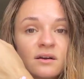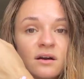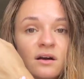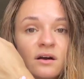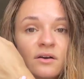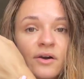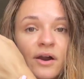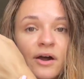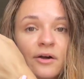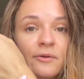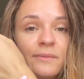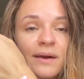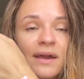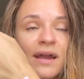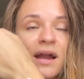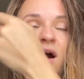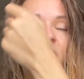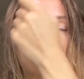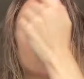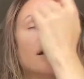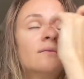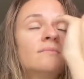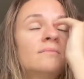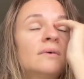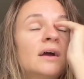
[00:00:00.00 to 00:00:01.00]
around my
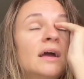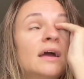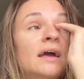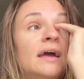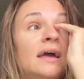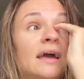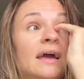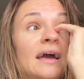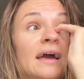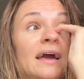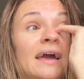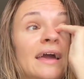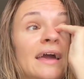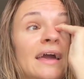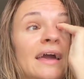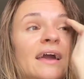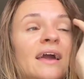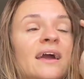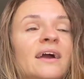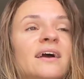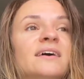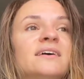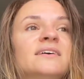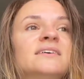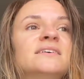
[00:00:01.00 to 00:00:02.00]
arm.
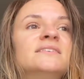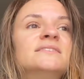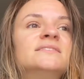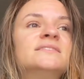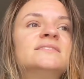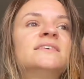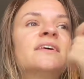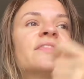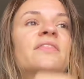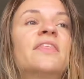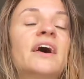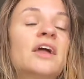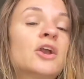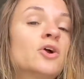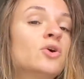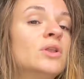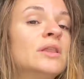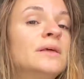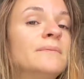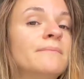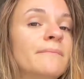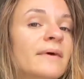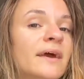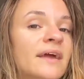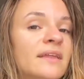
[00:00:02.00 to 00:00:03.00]
And that
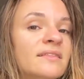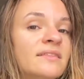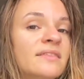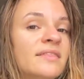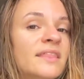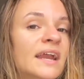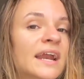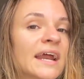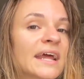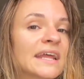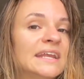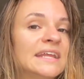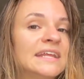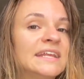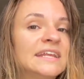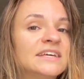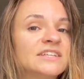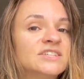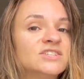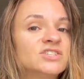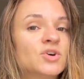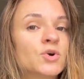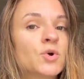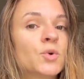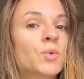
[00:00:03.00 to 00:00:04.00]
only meant that I
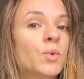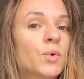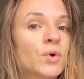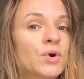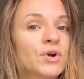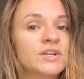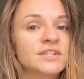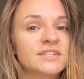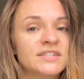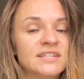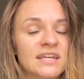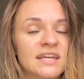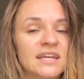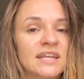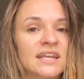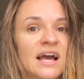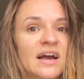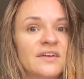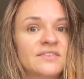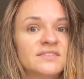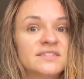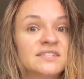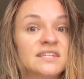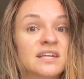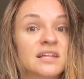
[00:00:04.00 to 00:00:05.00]
needed to quarantine
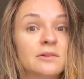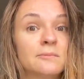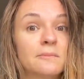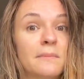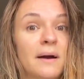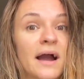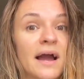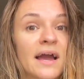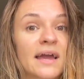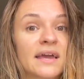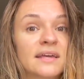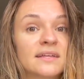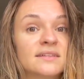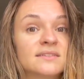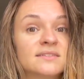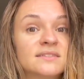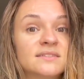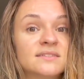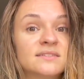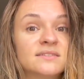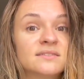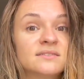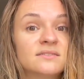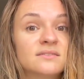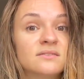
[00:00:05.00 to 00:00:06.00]
until my
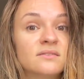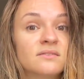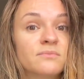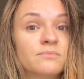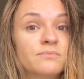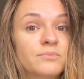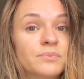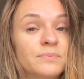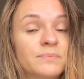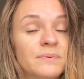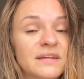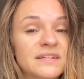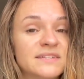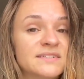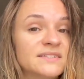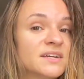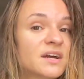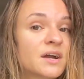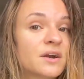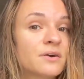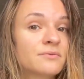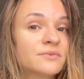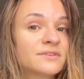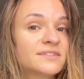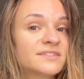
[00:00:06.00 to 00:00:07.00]

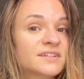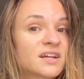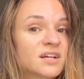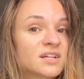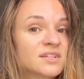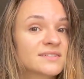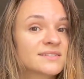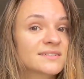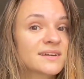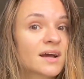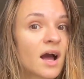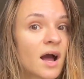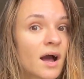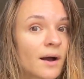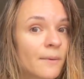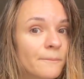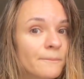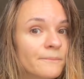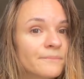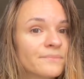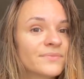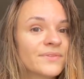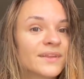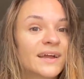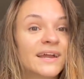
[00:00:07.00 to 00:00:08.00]
PCR results come.
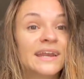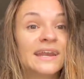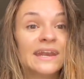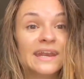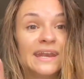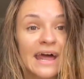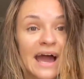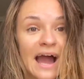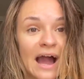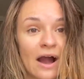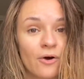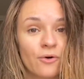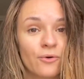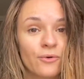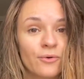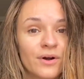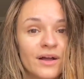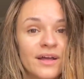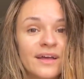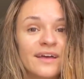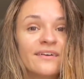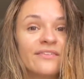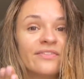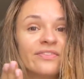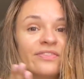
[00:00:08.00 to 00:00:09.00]
Now,
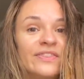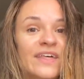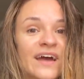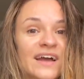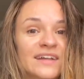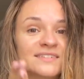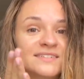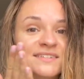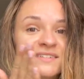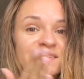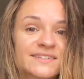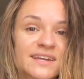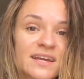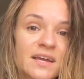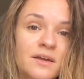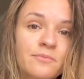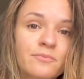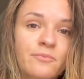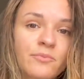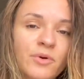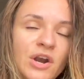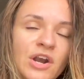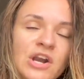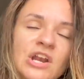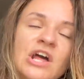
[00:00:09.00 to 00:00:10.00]
that's the second
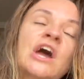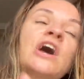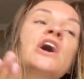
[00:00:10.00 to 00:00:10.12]
part.